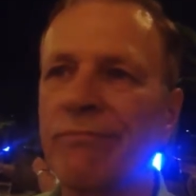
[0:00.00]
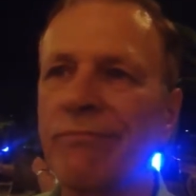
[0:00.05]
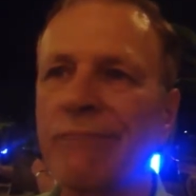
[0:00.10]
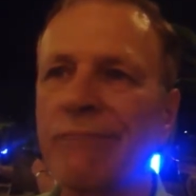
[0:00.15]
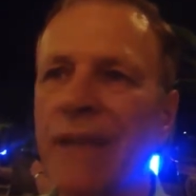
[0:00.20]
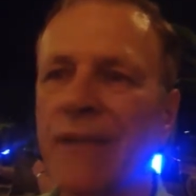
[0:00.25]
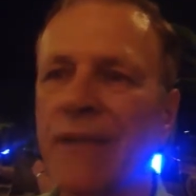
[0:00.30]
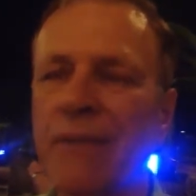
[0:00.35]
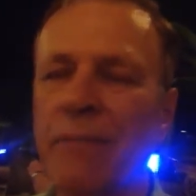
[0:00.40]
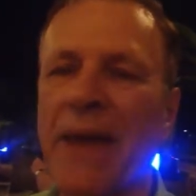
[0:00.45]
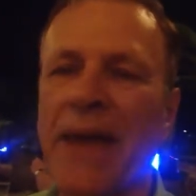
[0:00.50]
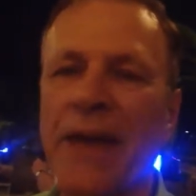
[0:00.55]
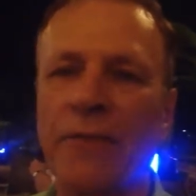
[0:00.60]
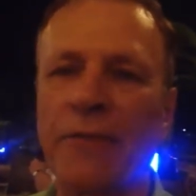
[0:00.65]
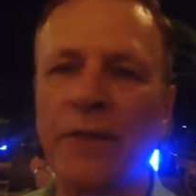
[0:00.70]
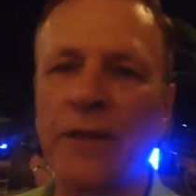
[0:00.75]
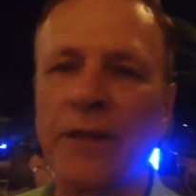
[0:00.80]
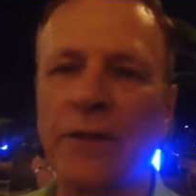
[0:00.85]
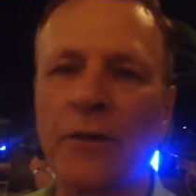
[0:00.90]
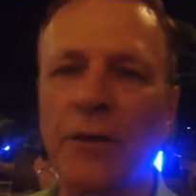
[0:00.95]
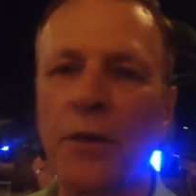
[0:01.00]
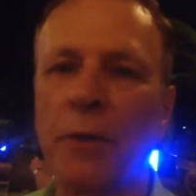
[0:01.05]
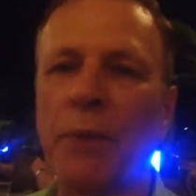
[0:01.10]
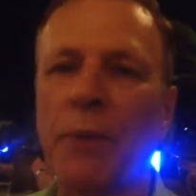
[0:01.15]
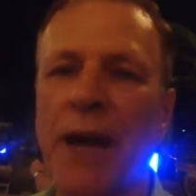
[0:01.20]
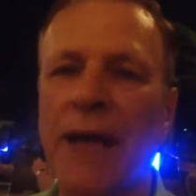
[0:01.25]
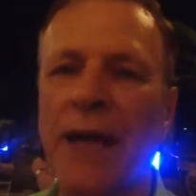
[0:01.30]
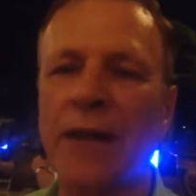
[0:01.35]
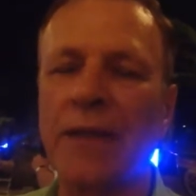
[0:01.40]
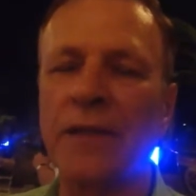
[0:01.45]
has a bad effect on your
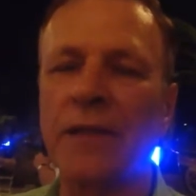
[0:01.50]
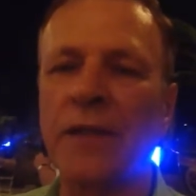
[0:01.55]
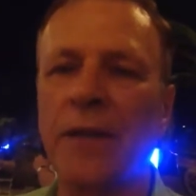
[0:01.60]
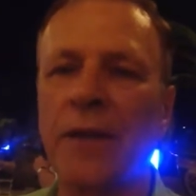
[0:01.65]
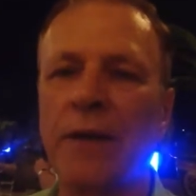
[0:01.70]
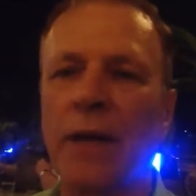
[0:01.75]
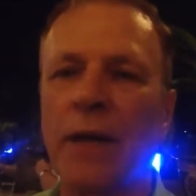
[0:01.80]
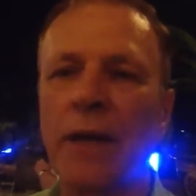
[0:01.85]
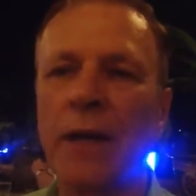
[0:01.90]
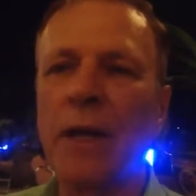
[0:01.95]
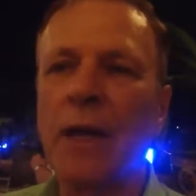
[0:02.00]
brand, etc.